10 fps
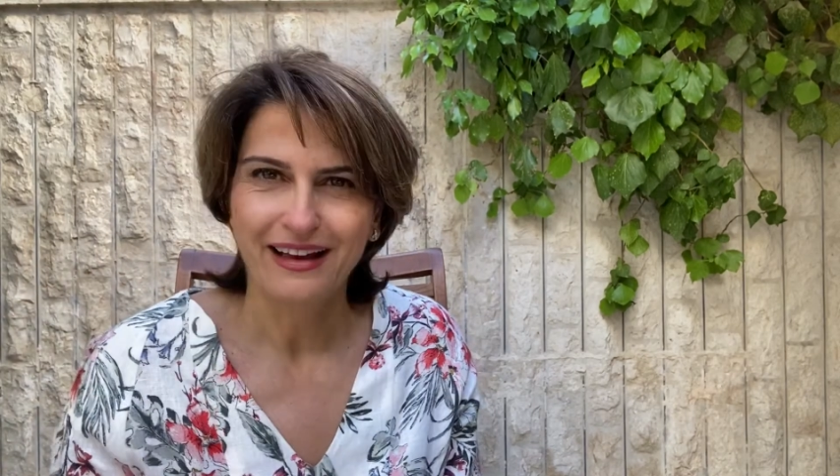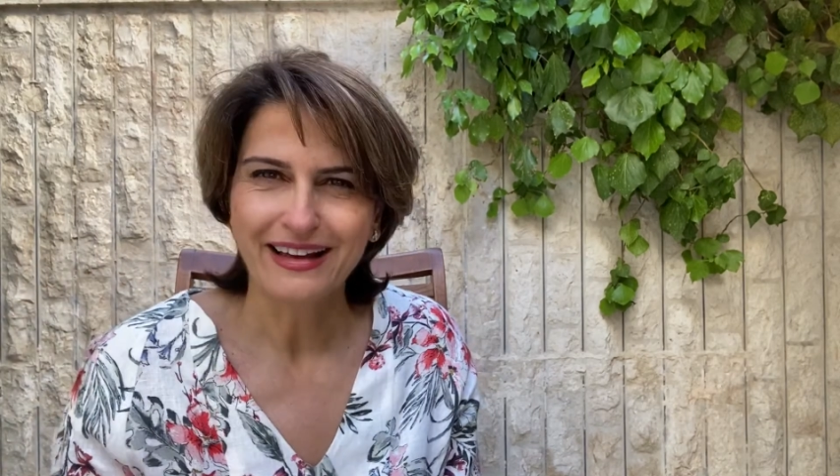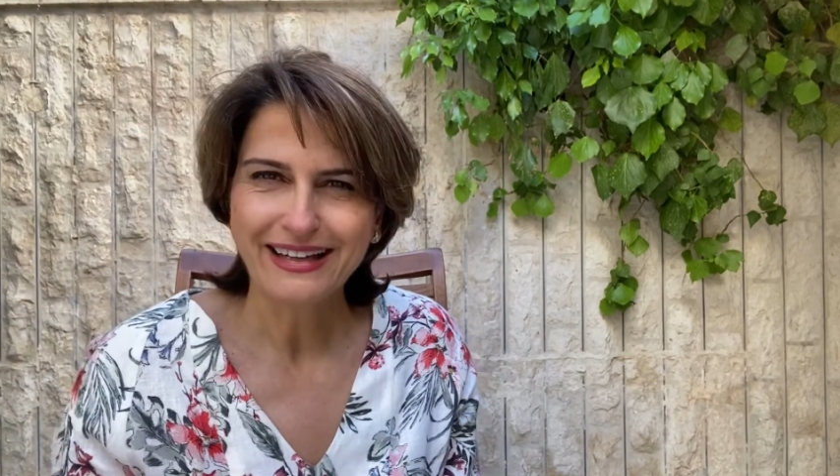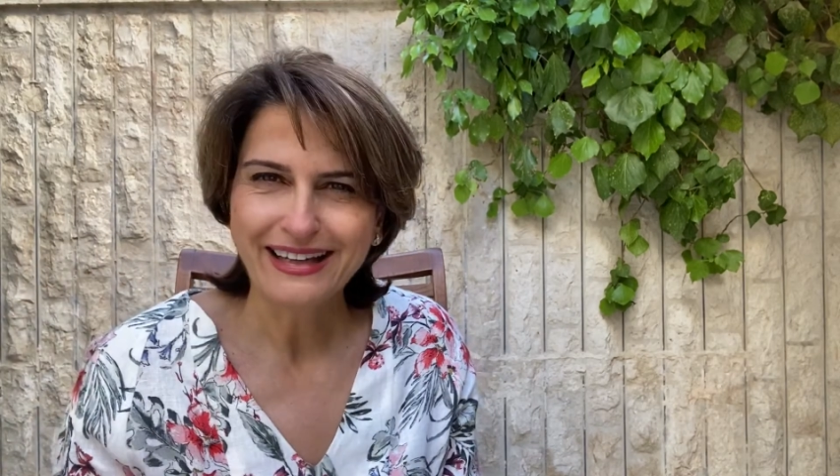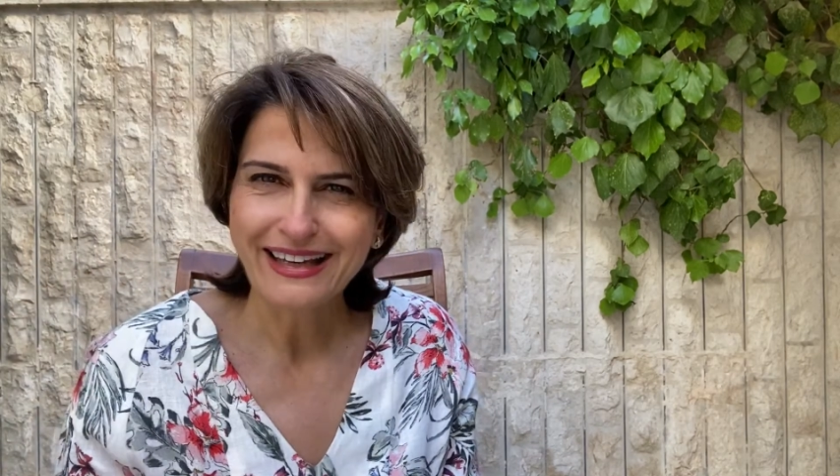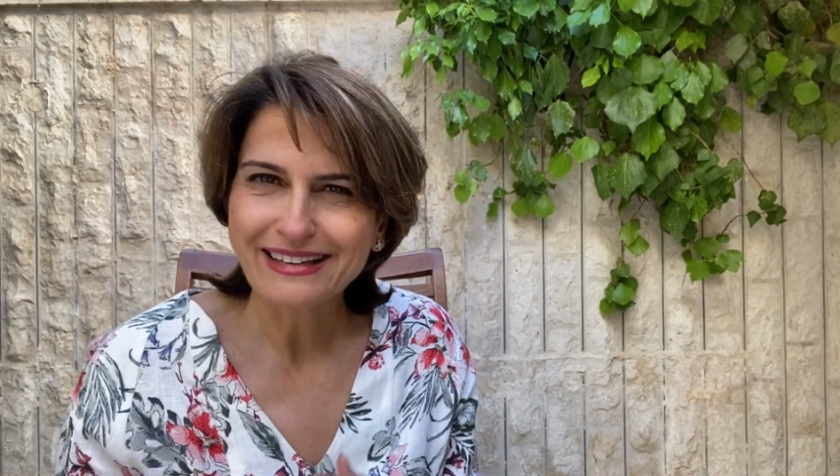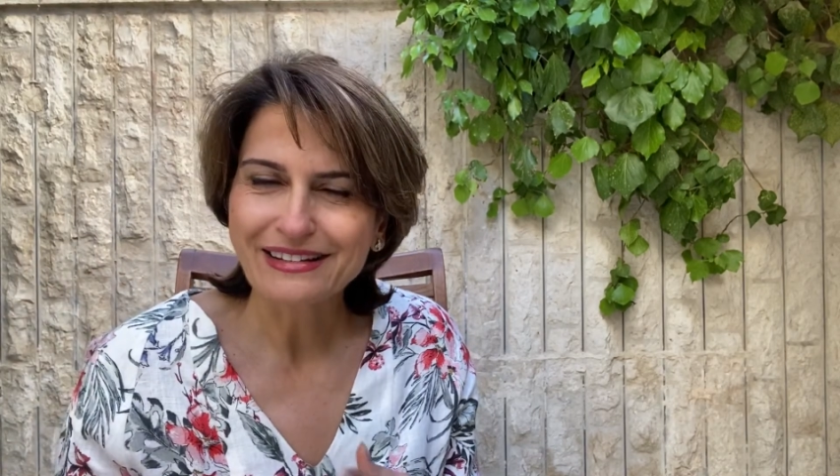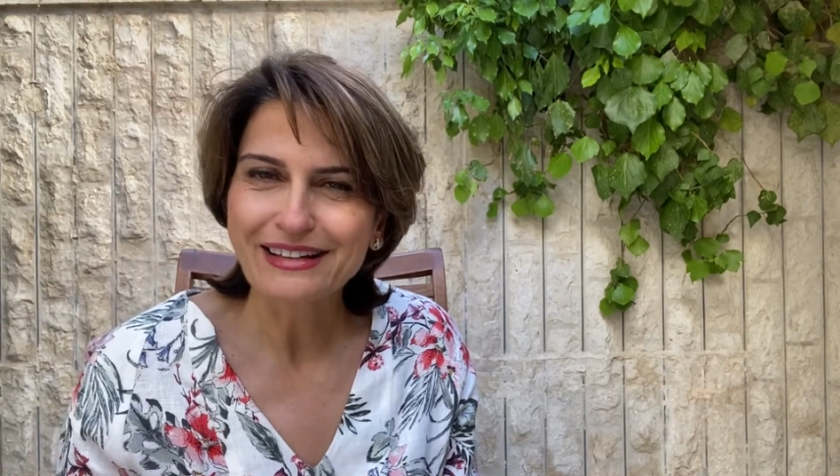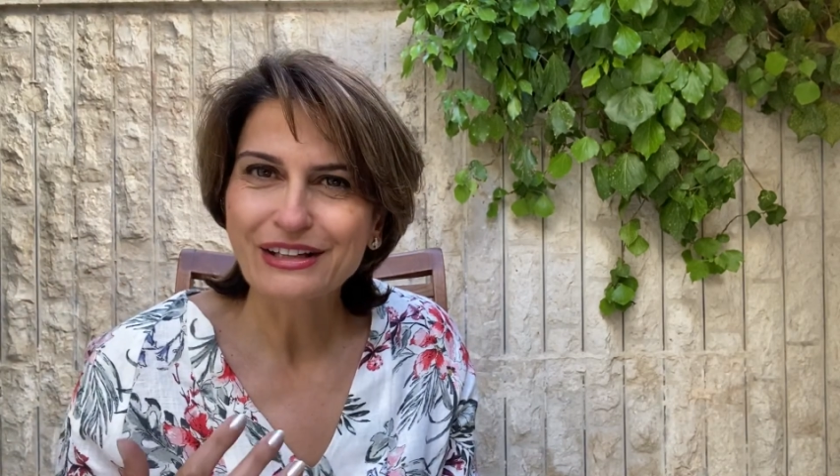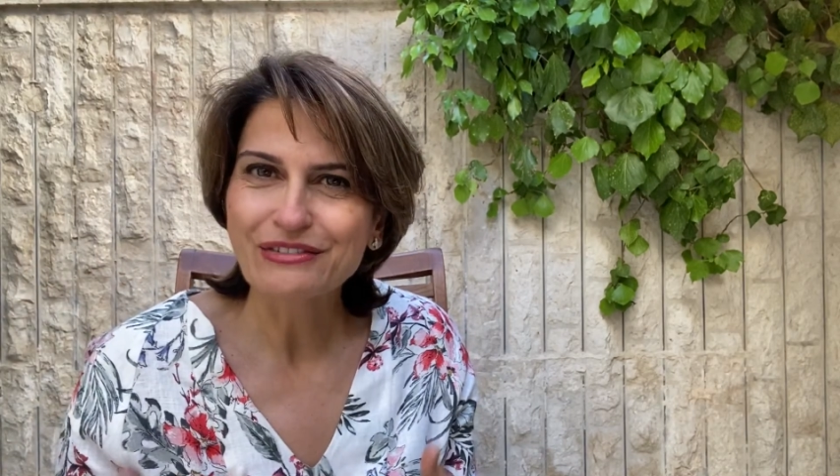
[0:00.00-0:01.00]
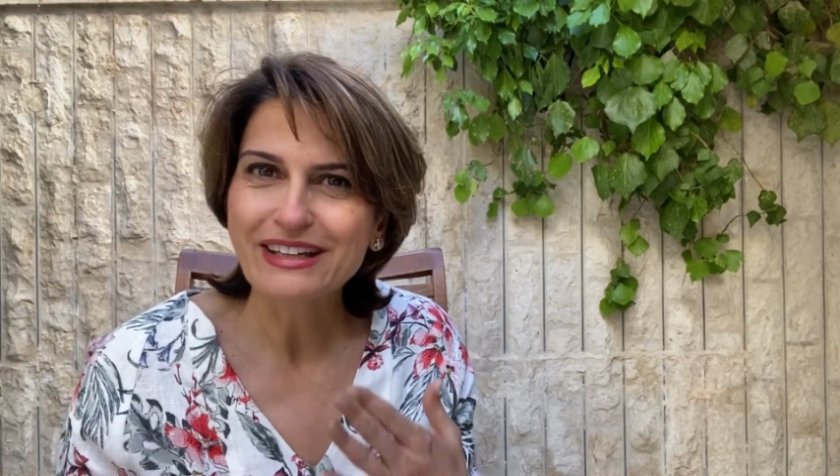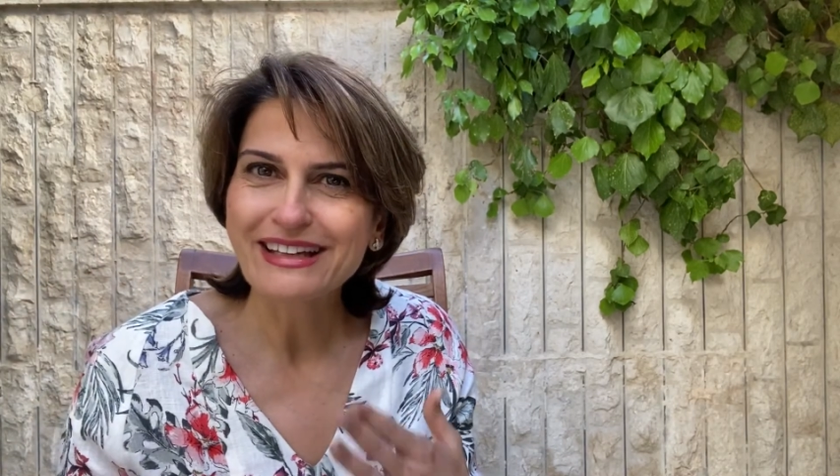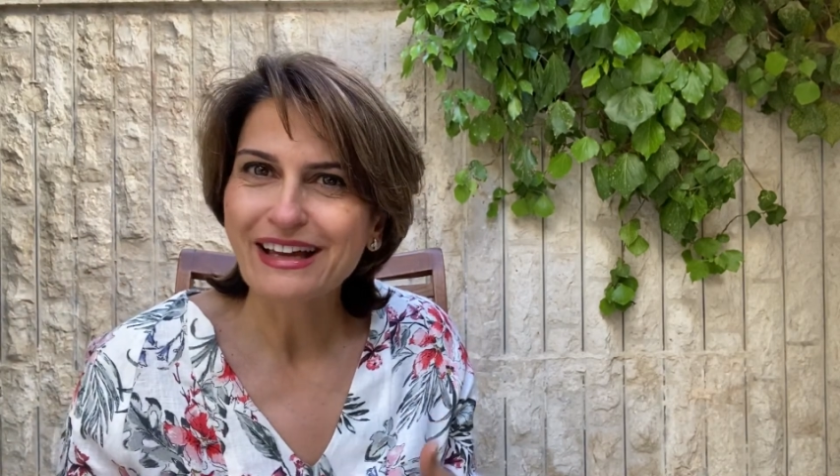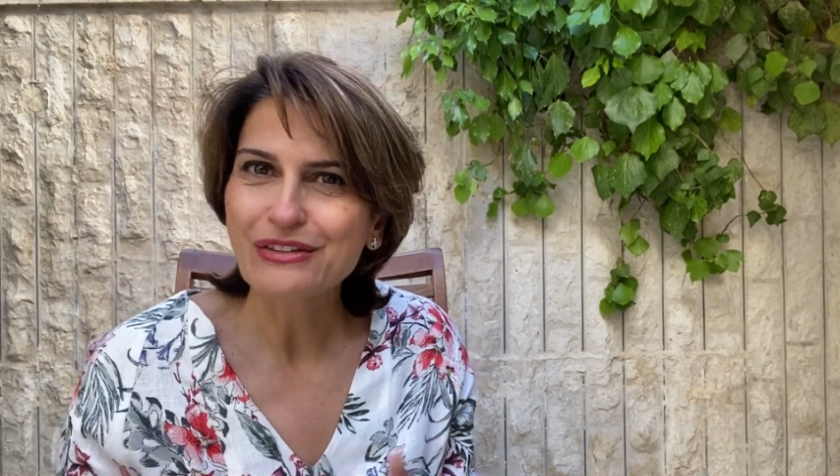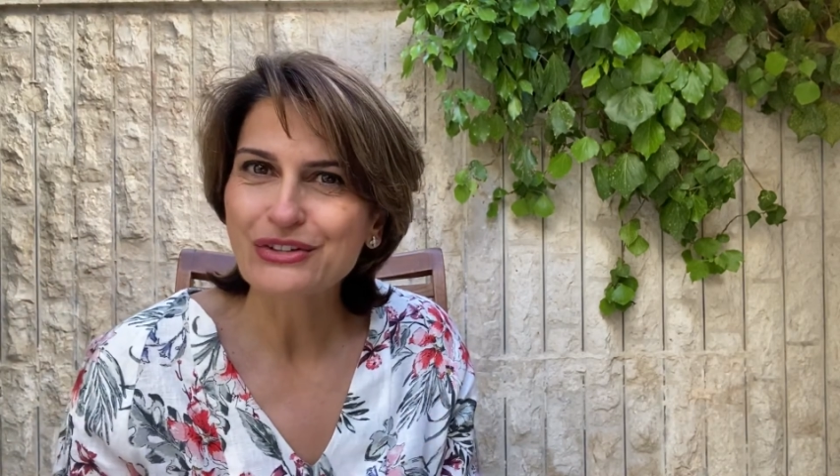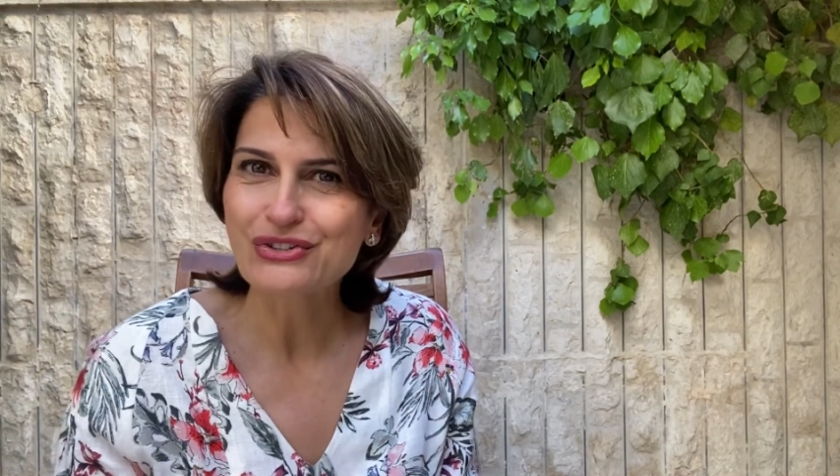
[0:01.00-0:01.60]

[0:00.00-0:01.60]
I can't think of any other